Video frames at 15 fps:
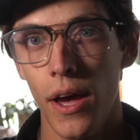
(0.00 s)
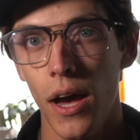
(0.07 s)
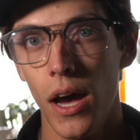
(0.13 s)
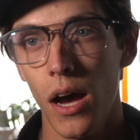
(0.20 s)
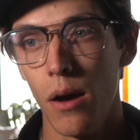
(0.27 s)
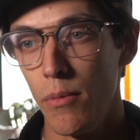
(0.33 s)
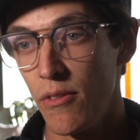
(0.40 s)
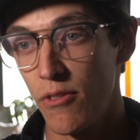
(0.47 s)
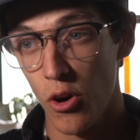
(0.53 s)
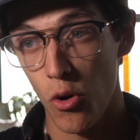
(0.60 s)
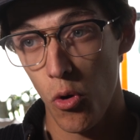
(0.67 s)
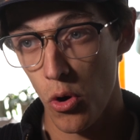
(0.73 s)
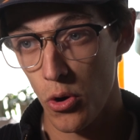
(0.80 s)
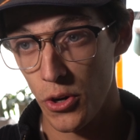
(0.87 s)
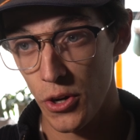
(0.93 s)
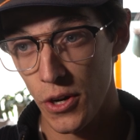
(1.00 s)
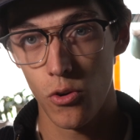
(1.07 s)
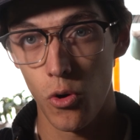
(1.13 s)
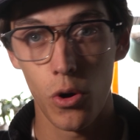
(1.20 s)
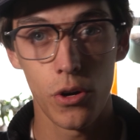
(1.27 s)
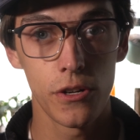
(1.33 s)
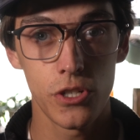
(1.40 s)
If a
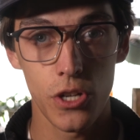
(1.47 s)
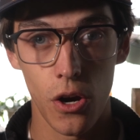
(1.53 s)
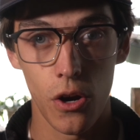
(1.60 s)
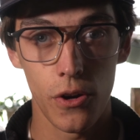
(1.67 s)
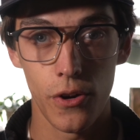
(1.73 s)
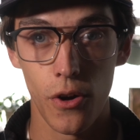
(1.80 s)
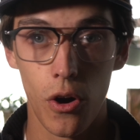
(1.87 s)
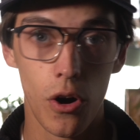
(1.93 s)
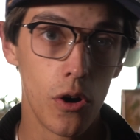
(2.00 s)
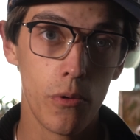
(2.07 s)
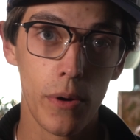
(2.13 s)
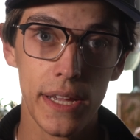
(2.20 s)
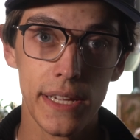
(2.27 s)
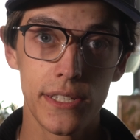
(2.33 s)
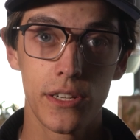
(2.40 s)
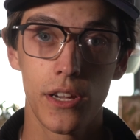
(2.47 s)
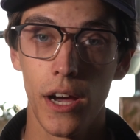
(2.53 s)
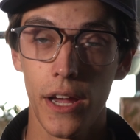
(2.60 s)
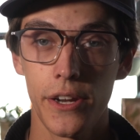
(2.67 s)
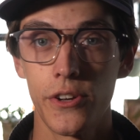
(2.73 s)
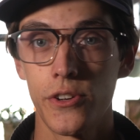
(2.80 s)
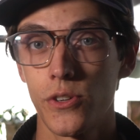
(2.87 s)
corners aren't always
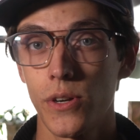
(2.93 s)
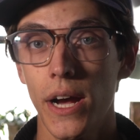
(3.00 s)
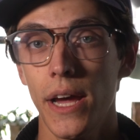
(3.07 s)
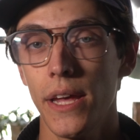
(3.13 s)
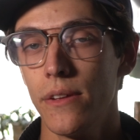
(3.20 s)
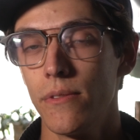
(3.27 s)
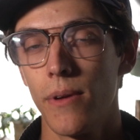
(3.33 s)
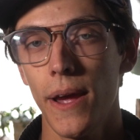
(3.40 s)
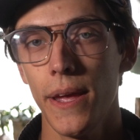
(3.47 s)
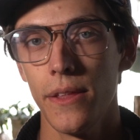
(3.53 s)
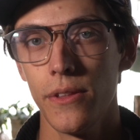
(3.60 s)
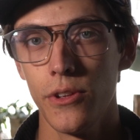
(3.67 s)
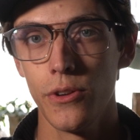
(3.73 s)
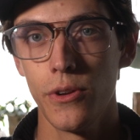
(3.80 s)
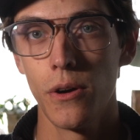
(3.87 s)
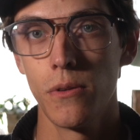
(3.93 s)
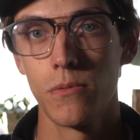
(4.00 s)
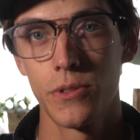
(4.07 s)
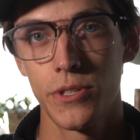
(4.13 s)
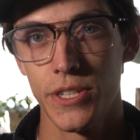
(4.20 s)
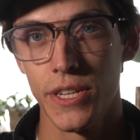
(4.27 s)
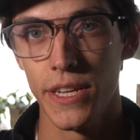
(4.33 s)
cut and dry, right? You
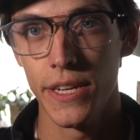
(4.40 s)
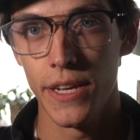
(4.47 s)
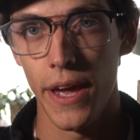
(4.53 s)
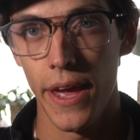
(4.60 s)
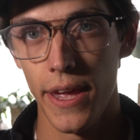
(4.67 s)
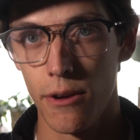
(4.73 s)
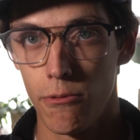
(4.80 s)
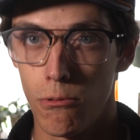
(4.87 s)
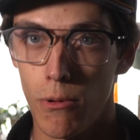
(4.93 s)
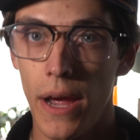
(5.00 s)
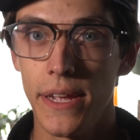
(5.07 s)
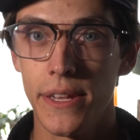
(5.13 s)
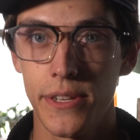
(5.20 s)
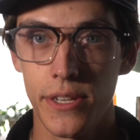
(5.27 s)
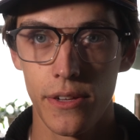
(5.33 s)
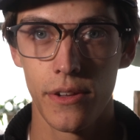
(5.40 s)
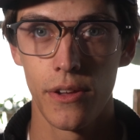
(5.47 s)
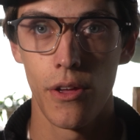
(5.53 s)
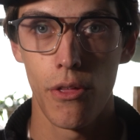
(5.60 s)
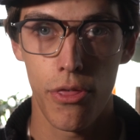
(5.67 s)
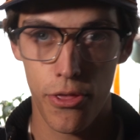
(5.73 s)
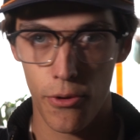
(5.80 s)
don't see a right
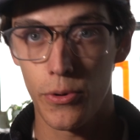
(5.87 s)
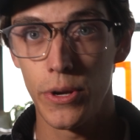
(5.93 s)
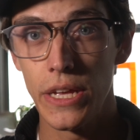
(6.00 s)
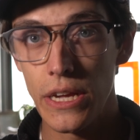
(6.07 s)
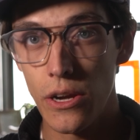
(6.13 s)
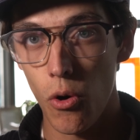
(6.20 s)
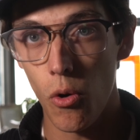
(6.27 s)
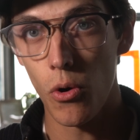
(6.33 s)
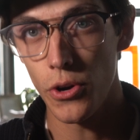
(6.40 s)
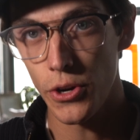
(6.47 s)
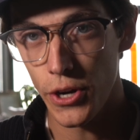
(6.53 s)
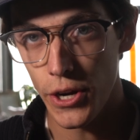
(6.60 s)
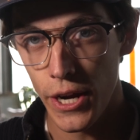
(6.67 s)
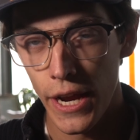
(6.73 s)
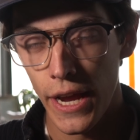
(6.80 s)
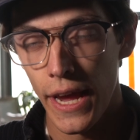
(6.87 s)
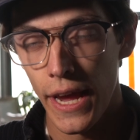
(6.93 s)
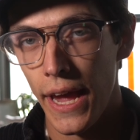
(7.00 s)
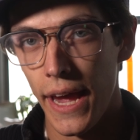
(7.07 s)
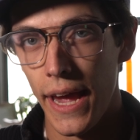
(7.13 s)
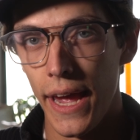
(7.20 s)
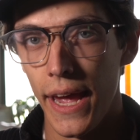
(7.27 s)
3 corner
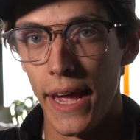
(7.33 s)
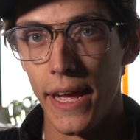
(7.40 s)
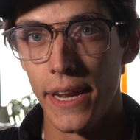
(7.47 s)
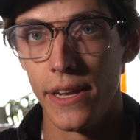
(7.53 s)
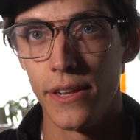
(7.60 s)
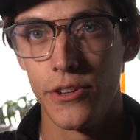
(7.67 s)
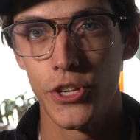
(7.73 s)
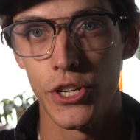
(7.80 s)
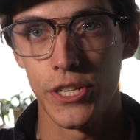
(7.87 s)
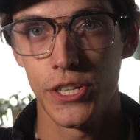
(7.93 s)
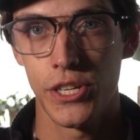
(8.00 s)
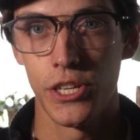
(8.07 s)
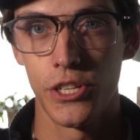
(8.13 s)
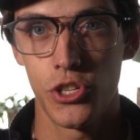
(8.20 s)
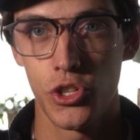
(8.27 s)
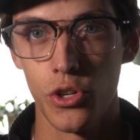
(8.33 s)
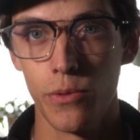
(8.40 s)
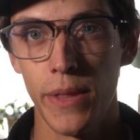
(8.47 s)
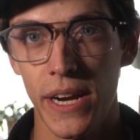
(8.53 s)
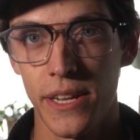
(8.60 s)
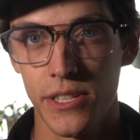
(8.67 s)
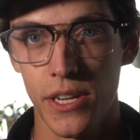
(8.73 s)
and just
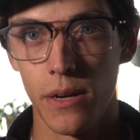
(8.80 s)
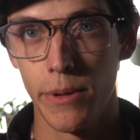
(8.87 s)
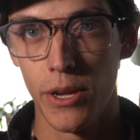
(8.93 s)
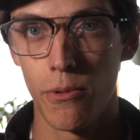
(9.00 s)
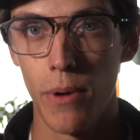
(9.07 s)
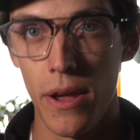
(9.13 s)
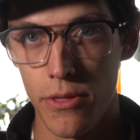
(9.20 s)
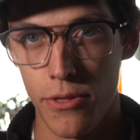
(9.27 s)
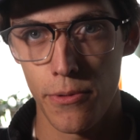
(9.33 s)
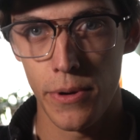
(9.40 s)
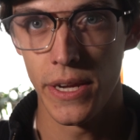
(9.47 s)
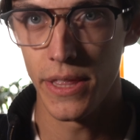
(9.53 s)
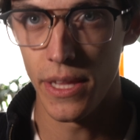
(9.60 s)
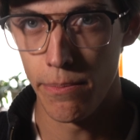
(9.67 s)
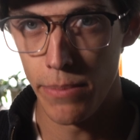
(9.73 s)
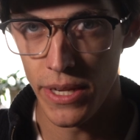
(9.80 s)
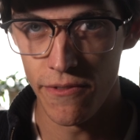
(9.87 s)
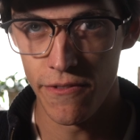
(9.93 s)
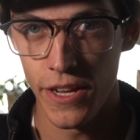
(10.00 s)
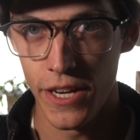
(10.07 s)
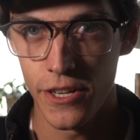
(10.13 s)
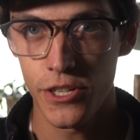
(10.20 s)
assume that it's going to be a right 3 and then be
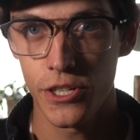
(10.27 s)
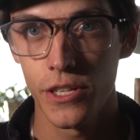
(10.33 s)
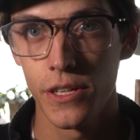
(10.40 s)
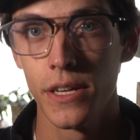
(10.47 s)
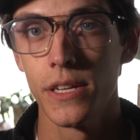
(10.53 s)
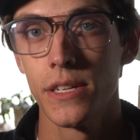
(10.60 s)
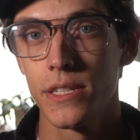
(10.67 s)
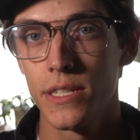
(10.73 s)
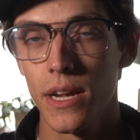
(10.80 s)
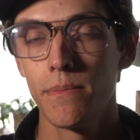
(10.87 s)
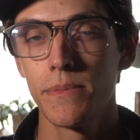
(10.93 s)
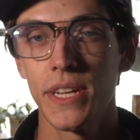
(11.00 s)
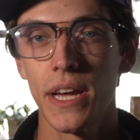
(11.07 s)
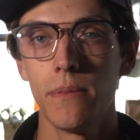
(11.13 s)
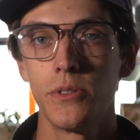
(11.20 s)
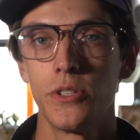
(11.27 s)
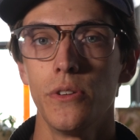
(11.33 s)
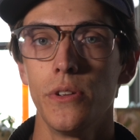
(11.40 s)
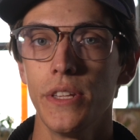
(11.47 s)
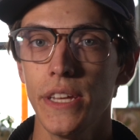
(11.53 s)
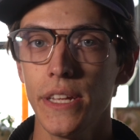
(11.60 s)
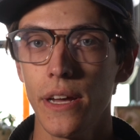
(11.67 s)
finished. Sometimes
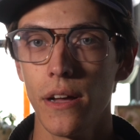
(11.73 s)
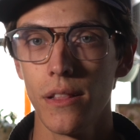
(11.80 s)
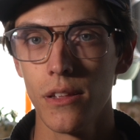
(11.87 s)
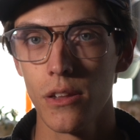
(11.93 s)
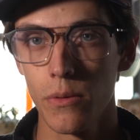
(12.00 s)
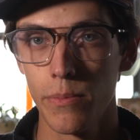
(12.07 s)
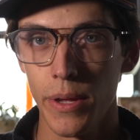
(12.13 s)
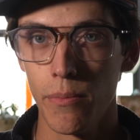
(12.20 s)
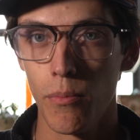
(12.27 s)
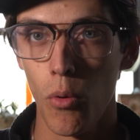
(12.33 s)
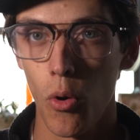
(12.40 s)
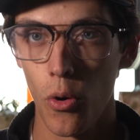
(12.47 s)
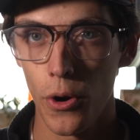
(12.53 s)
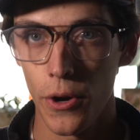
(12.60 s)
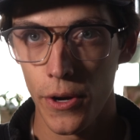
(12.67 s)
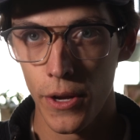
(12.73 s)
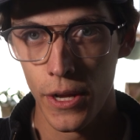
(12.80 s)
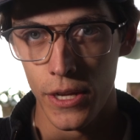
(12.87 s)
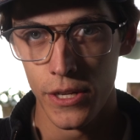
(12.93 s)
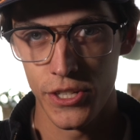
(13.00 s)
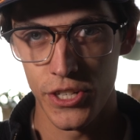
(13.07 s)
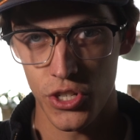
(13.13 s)
you'll need a little bit more
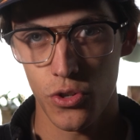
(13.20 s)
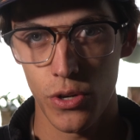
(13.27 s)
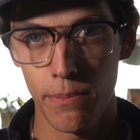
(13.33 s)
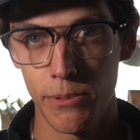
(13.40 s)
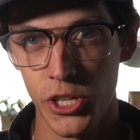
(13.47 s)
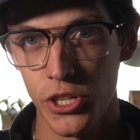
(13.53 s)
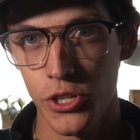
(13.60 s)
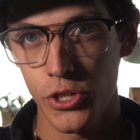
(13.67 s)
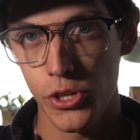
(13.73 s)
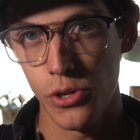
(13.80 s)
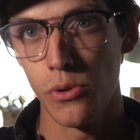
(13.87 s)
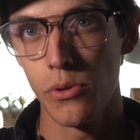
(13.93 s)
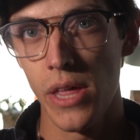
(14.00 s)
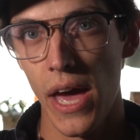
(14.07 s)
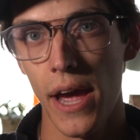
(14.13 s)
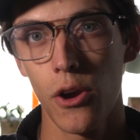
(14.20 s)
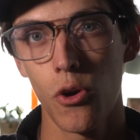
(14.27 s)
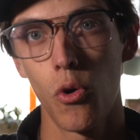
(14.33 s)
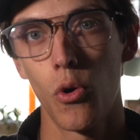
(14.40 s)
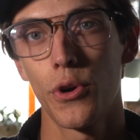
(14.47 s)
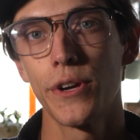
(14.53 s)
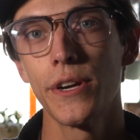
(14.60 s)
description to that
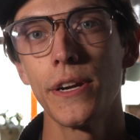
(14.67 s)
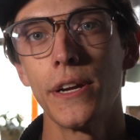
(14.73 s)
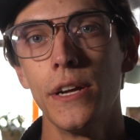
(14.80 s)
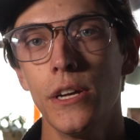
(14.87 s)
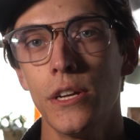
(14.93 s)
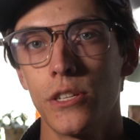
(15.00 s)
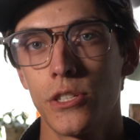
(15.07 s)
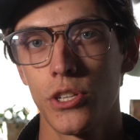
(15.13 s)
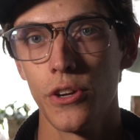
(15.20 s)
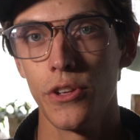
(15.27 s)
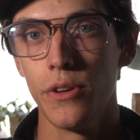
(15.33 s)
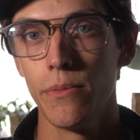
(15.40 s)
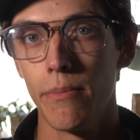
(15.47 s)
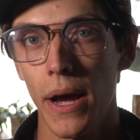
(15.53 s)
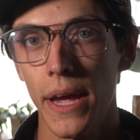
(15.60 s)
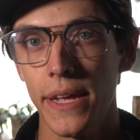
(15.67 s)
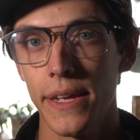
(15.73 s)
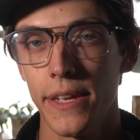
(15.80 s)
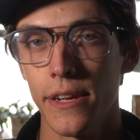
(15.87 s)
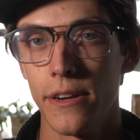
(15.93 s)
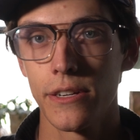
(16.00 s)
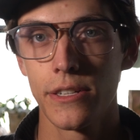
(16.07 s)
corner. So you might
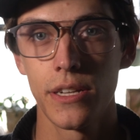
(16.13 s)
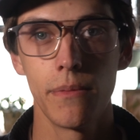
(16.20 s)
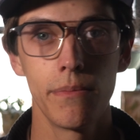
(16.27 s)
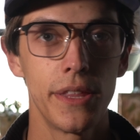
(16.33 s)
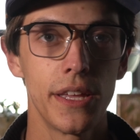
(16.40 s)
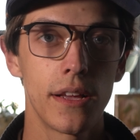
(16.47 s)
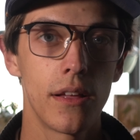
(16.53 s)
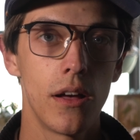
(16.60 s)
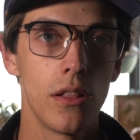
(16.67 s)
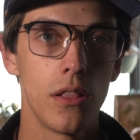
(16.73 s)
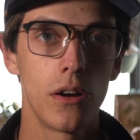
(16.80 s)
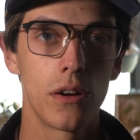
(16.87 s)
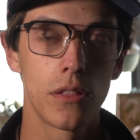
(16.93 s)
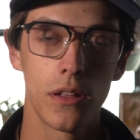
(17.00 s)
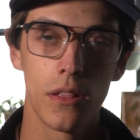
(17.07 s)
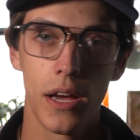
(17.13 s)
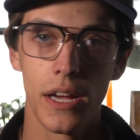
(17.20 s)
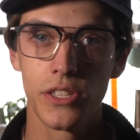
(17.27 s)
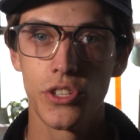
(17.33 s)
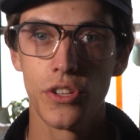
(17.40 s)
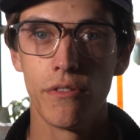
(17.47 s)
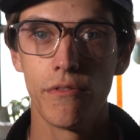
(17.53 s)
hear something along the
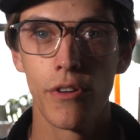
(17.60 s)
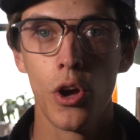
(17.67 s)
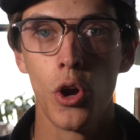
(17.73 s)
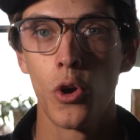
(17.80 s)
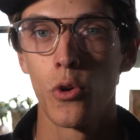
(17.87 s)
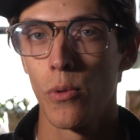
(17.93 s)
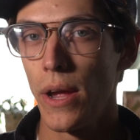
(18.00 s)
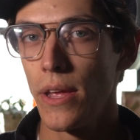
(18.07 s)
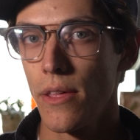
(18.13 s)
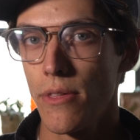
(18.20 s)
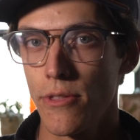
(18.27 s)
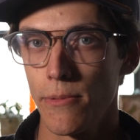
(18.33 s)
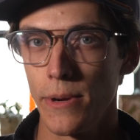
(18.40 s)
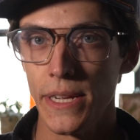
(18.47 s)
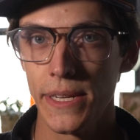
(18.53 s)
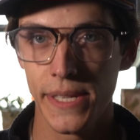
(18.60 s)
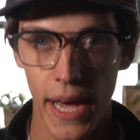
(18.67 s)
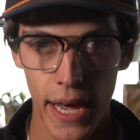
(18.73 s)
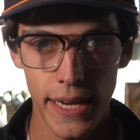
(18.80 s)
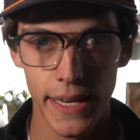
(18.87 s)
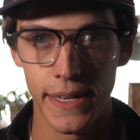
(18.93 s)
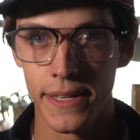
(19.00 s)
lines of right 3
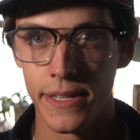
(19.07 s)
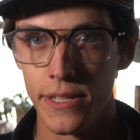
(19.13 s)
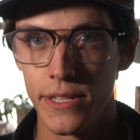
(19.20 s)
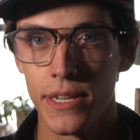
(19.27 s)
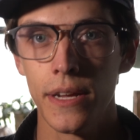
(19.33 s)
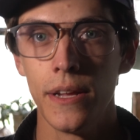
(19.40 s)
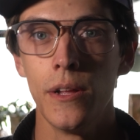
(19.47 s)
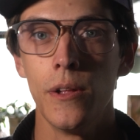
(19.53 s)
tightens.